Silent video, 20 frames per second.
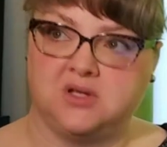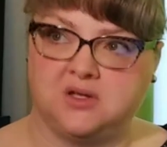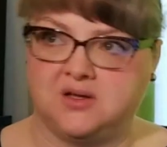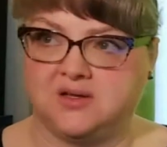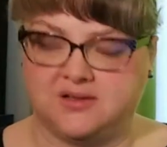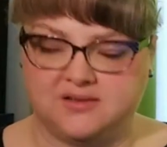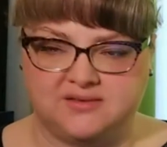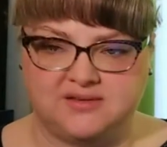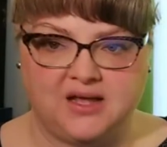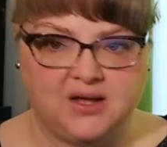
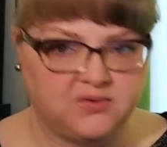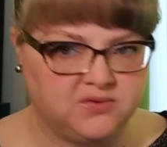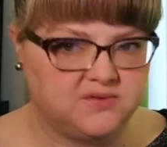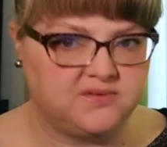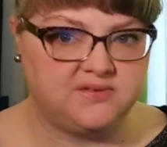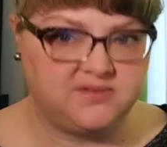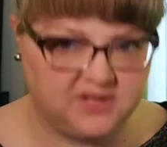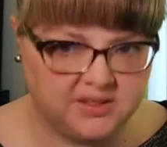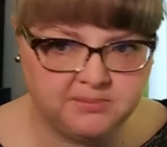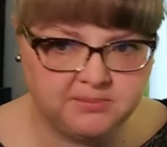Sounds
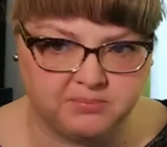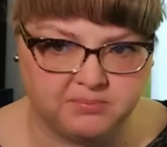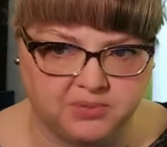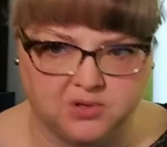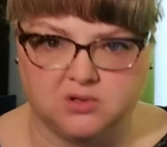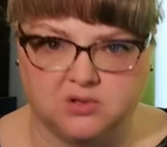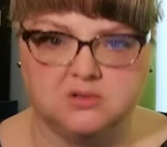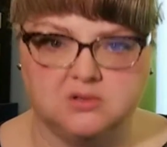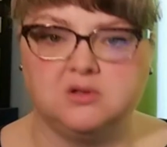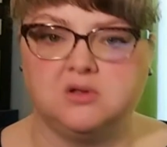
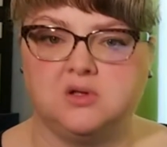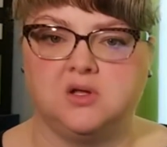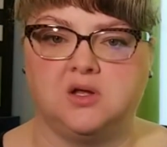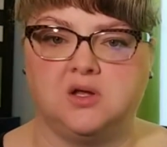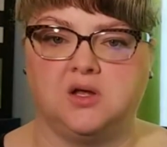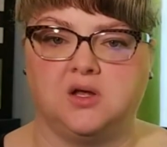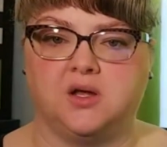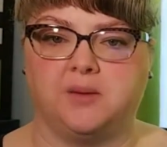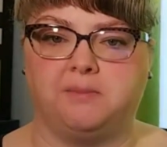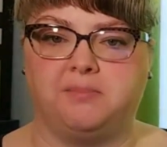simple,
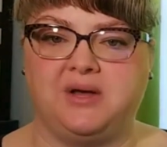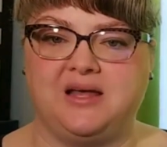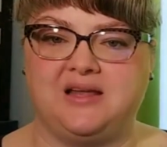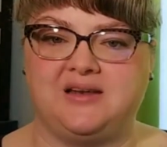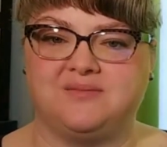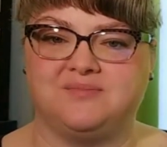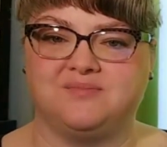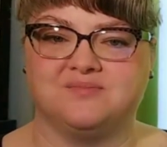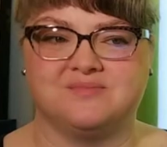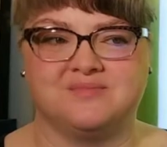but
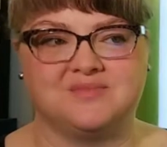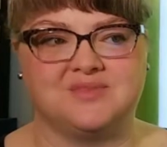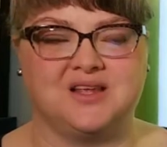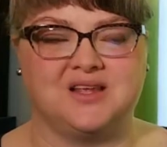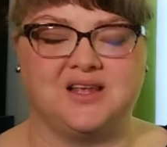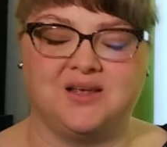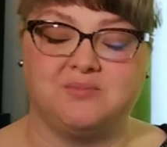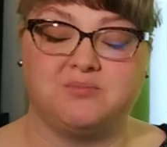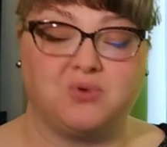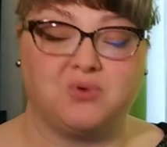
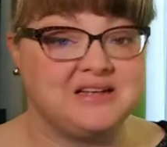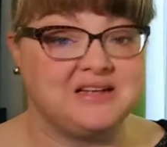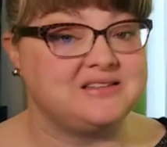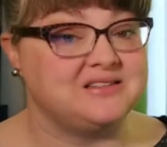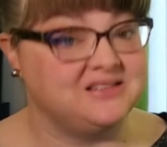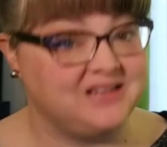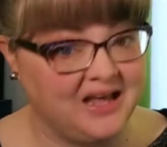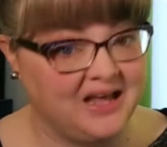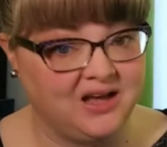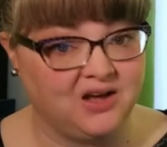it breaks
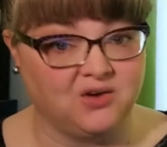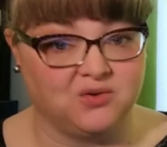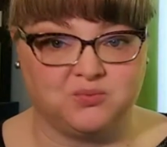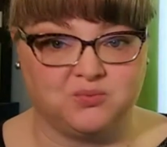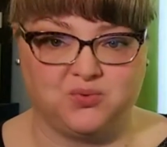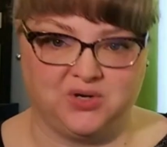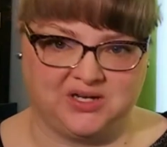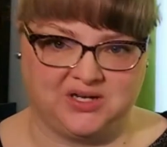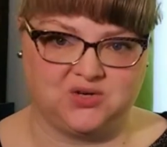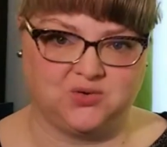down
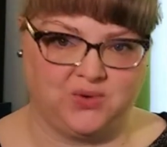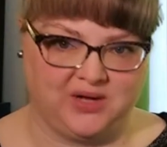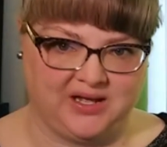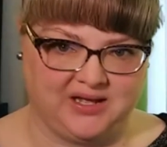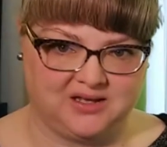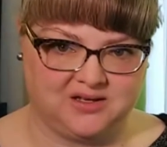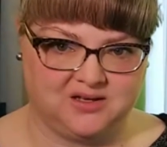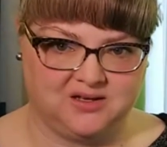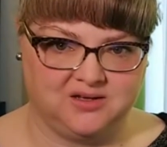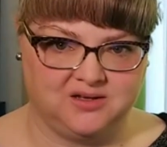pretty
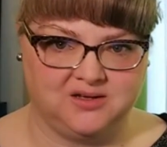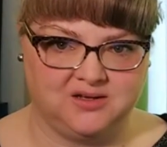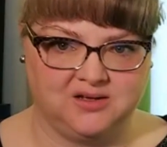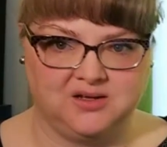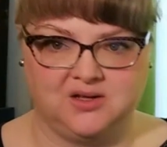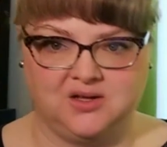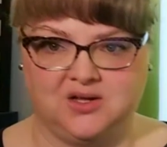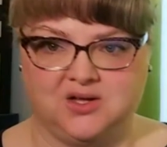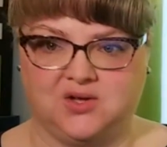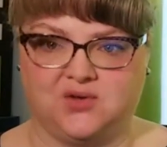quick.
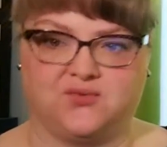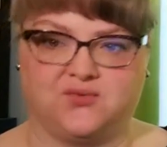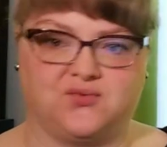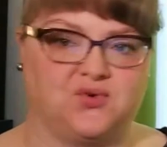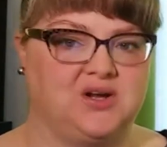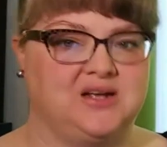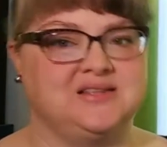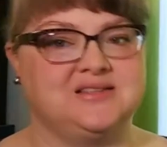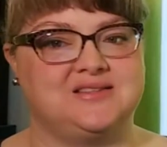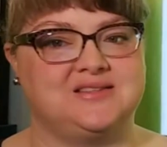For
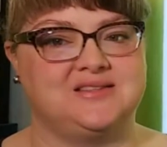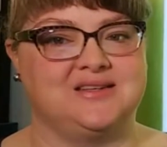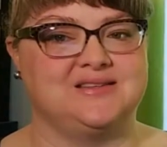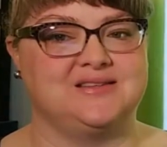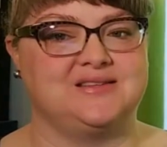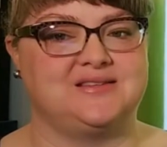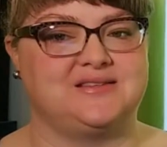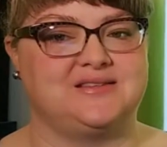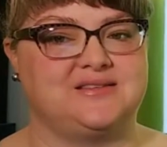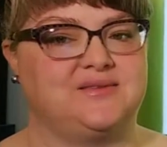
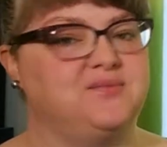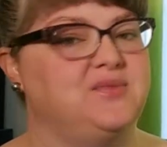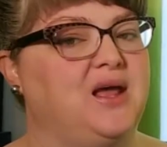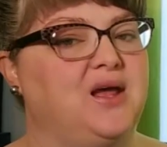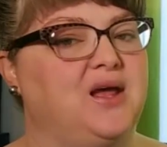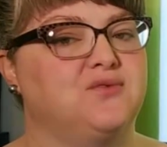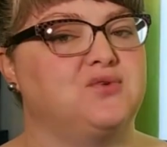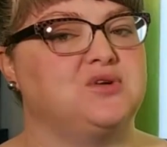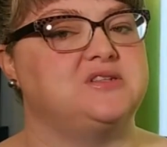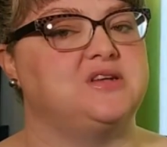instance,
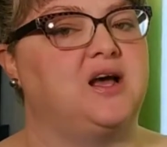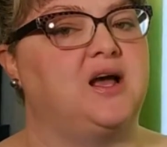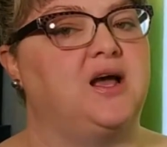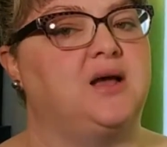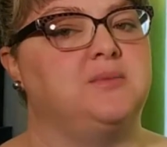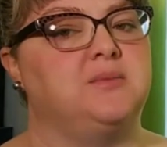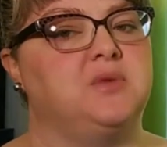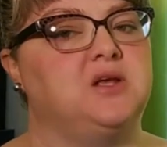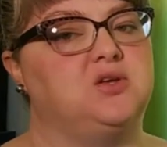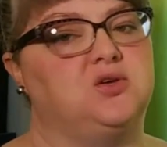every
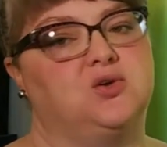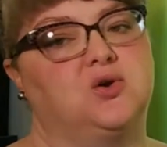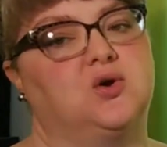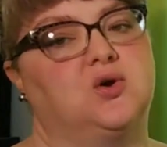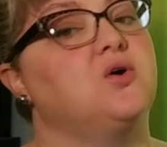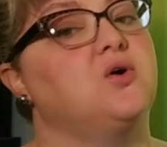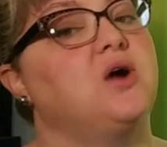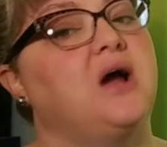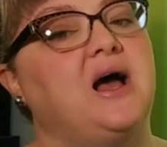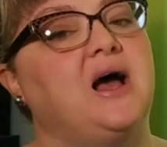time
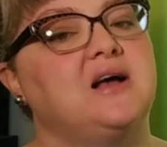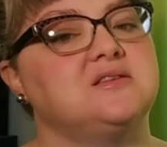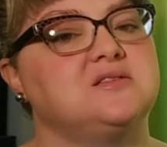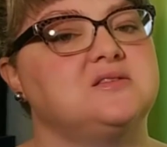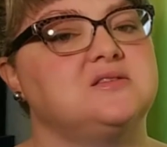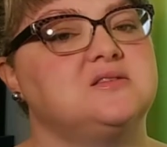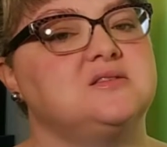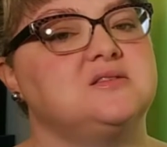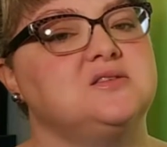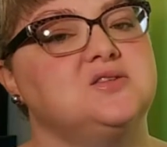you're asked
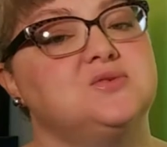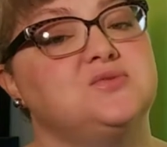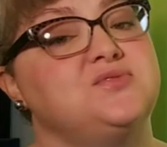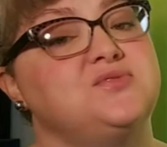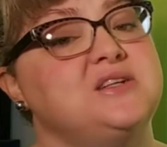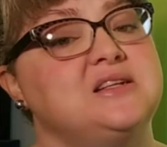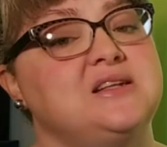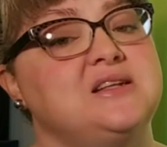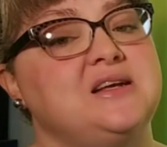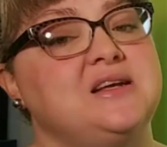your
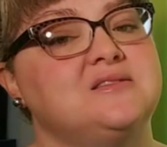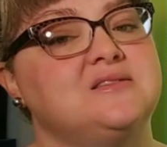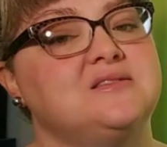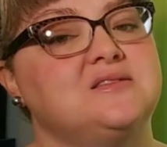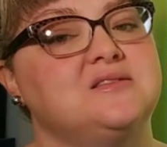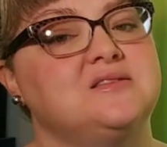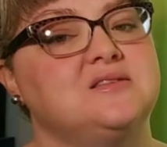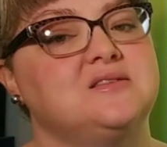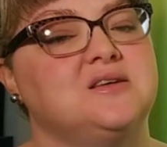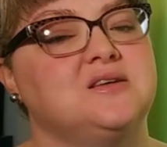feelings,
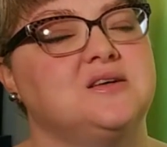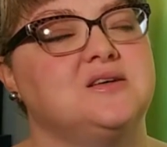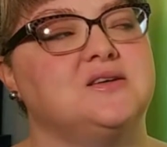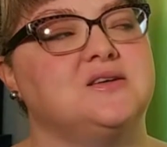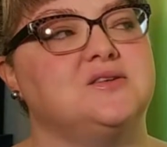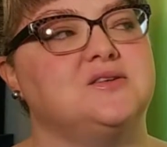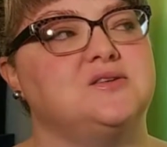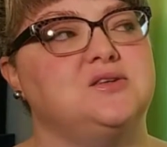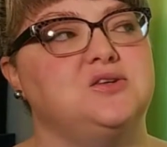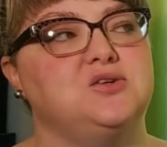
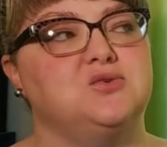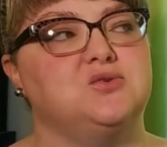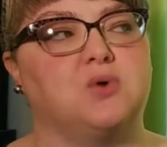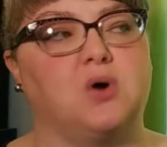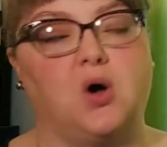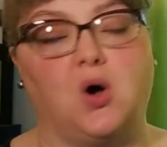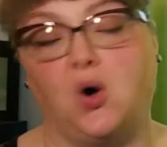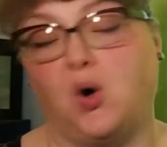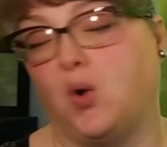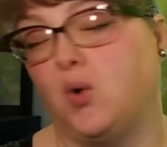do you
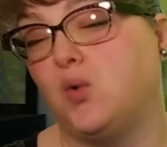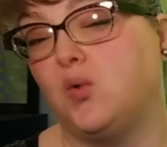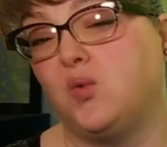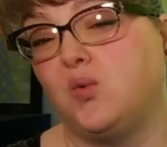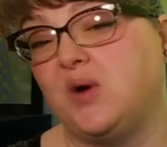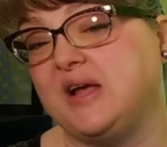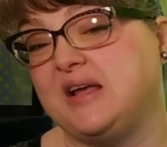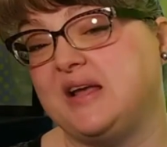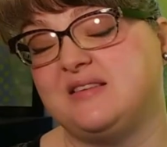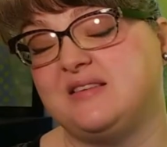
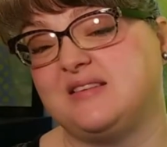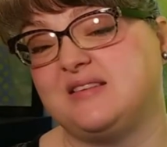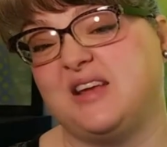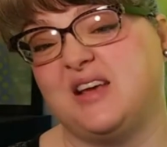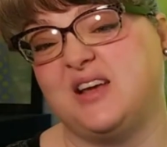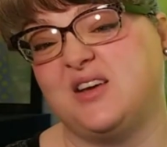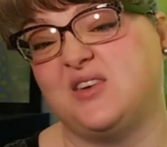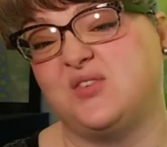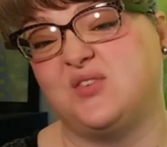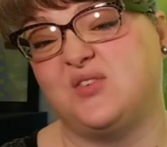always
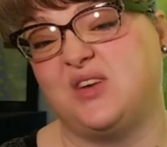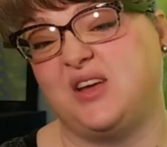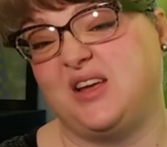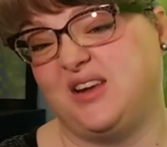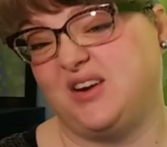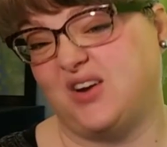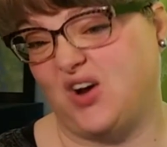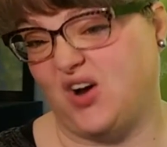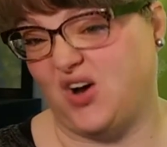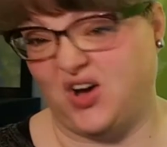give an
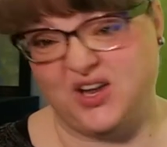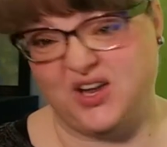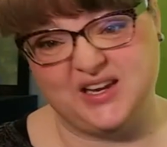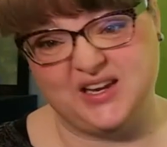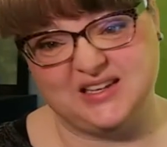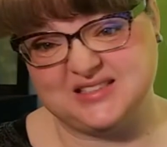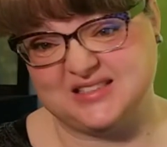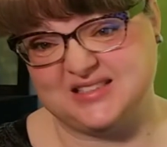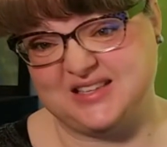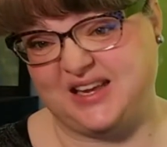
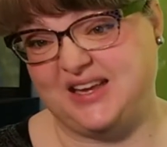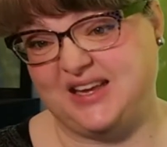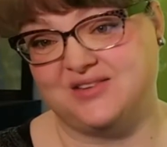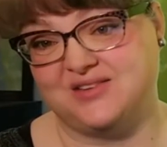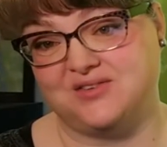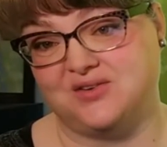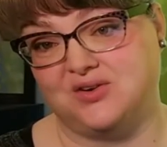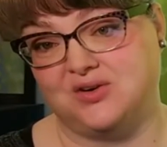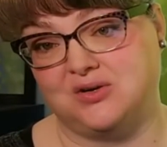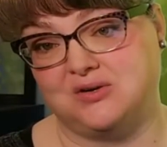honest
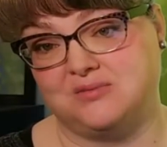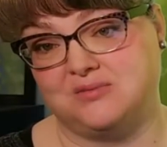answer?